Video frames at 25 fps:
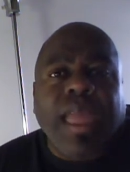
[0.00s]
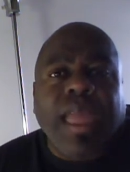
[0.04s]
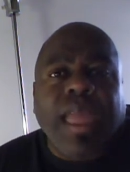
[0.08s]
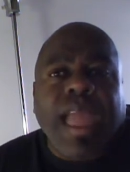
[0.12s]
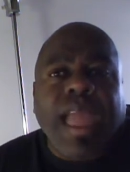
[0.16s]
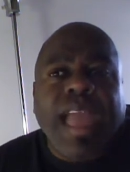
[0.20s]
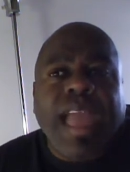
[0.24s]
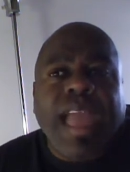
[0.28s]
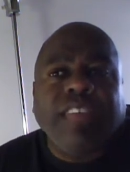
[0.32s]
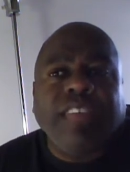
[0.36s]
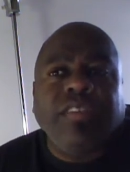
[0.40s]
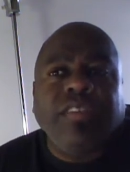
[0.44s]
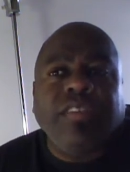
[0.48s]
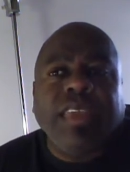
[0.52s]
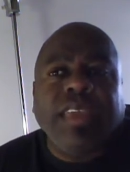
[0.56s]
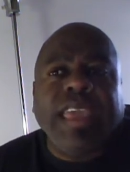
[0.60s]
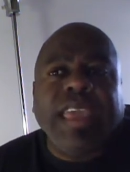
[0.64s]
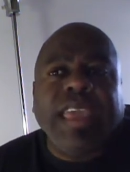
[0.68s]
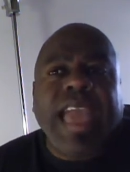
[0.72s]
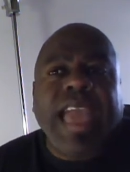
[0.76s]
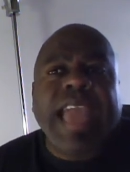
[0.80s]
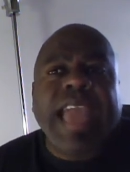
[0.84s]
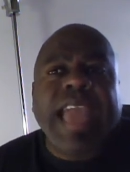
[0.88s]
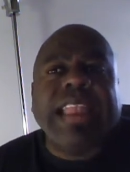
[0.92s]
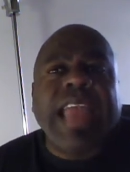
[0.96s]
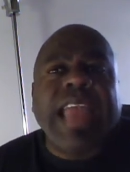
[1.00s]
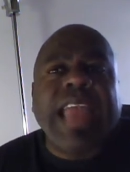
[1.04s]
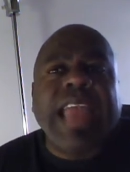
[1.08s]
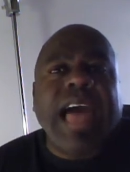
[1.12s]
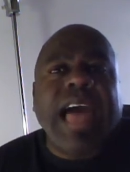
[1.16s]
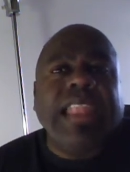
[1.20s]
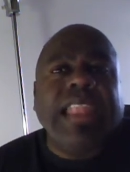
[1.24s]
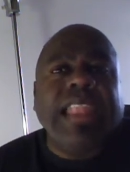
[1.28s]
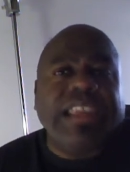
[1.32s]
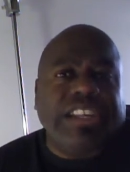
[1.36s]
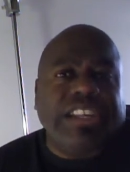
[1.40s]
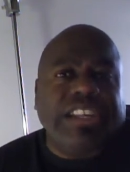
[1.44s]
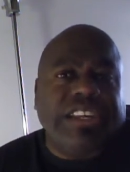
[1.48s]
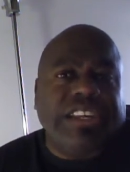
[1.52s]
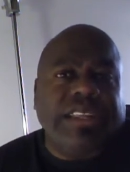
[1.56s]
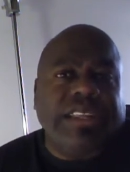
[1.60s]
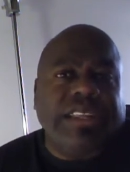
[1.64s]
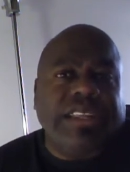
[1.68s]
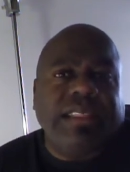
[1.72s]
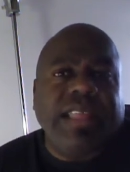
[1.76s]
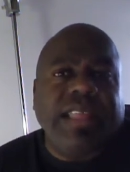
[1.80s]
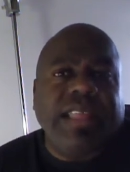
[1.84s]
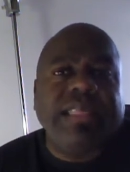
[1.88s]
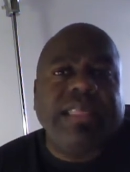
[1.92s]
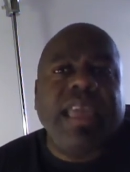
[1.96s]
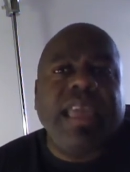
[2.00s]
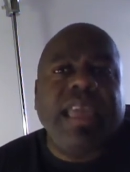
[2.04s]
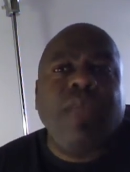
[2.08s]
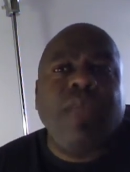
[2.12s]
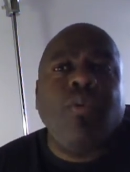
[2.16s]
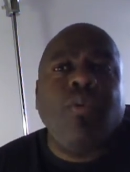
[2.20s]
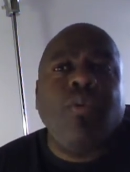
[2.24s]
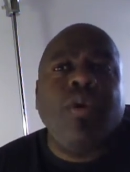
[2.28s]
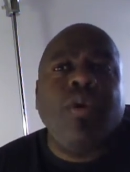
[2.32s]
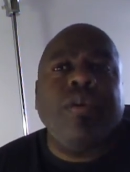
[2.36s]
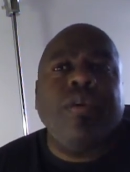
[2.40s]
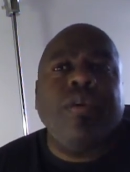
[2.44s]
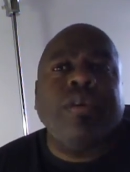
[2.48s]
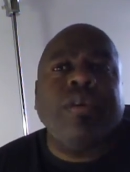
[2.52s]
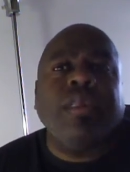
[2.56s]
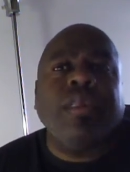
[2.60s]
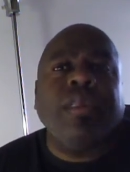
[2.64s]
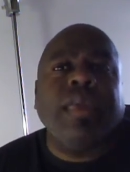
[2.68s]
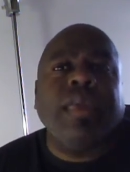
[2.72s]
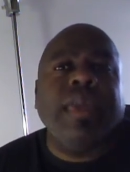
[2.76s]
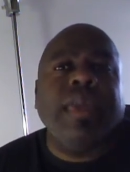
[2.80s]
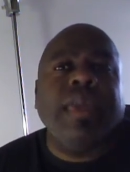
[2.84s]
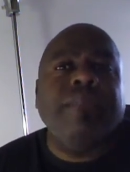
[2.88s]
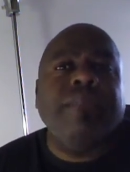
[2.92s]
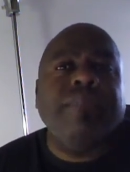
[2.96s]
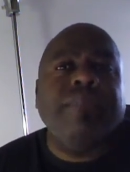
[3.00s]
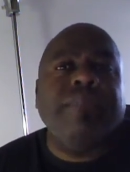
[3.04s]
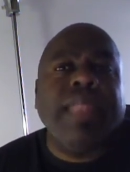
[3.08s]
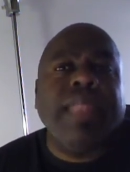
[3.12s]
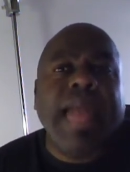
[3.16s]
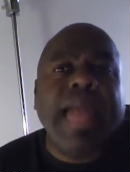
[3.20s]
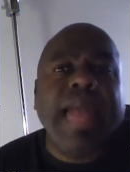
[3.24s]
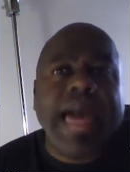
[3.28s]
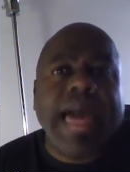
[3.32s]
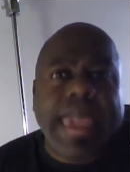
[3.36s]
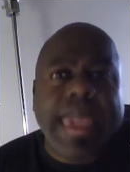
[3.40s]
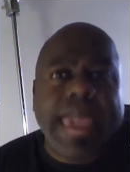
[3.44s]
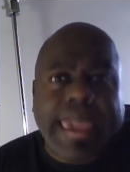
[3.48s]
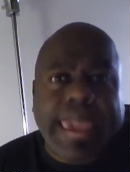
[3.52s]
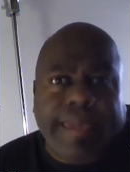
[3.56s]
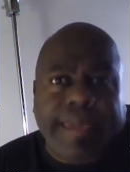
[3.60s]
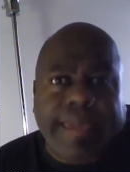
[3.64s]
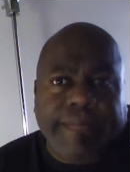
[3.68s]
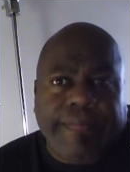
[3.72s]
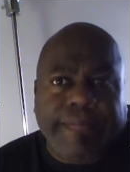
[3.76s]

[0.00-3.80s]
actually acknowledged that they weren't implying